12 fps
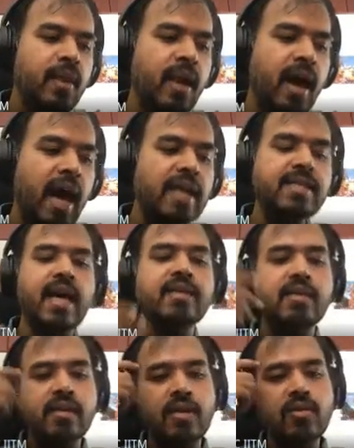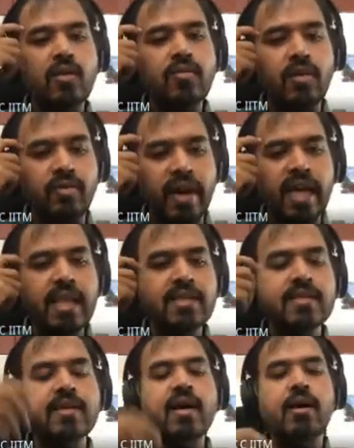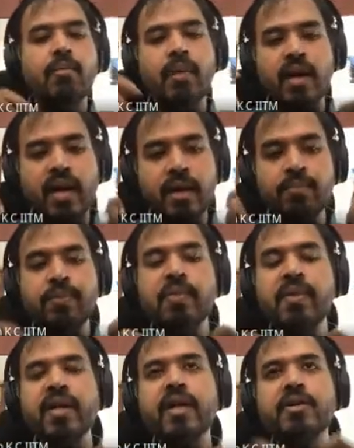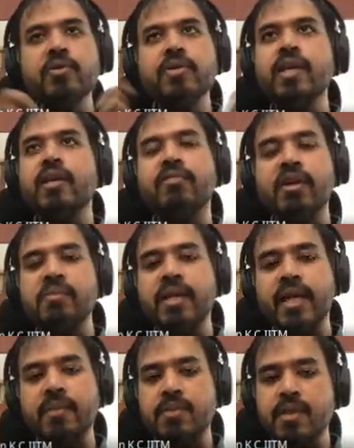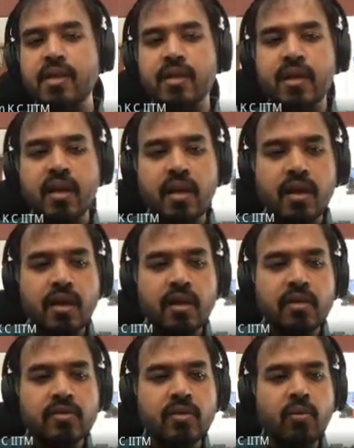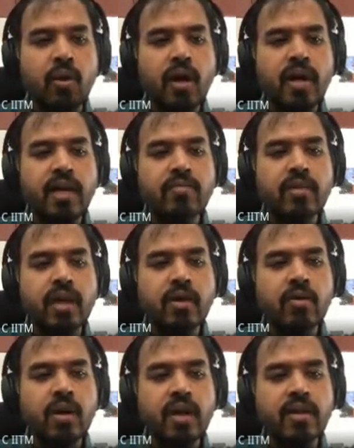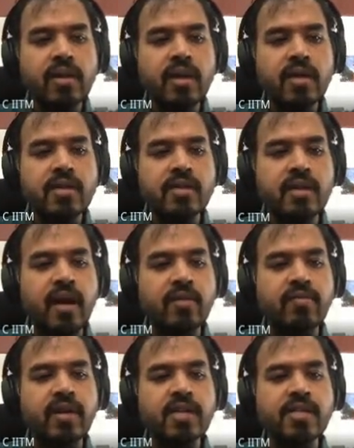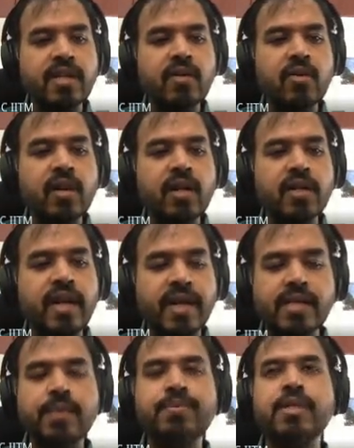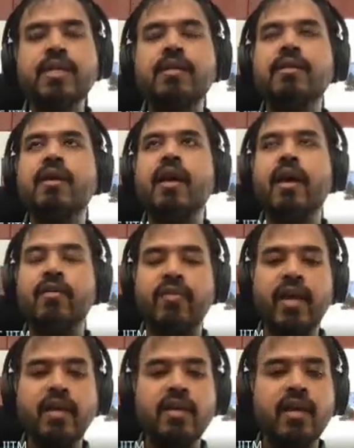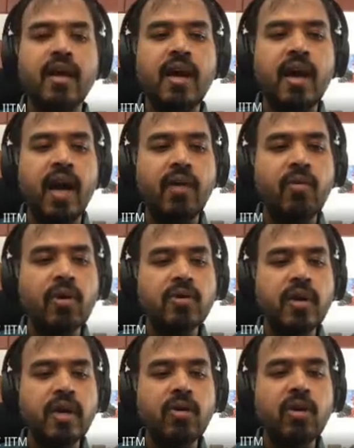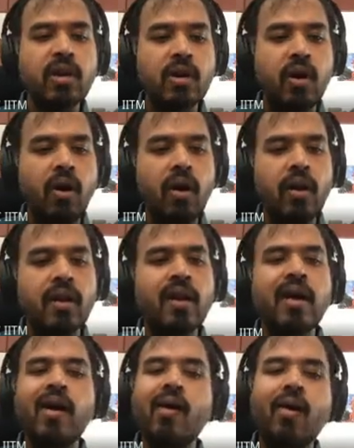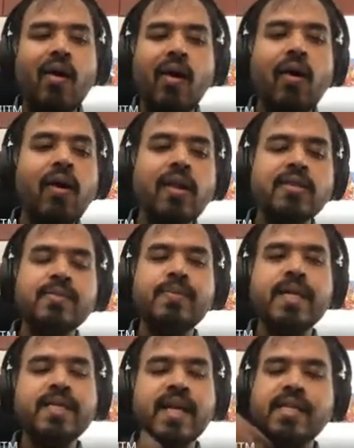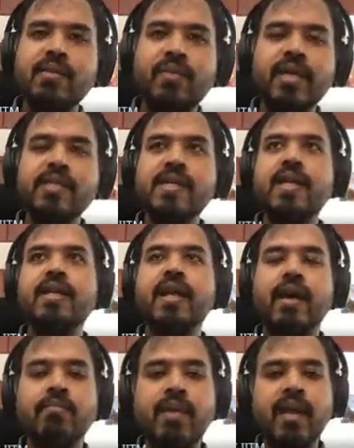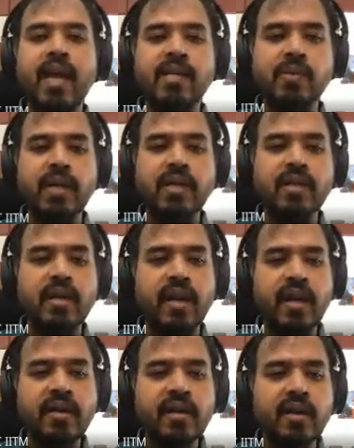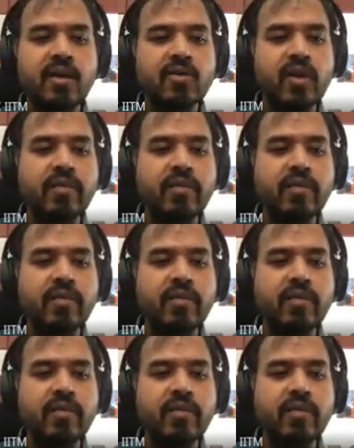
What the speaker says: has access control for files, but implemented using refinement types. So what I've included here is I first included the exception effect. I've also included all. All simply says it brings an ML as well, right? So I've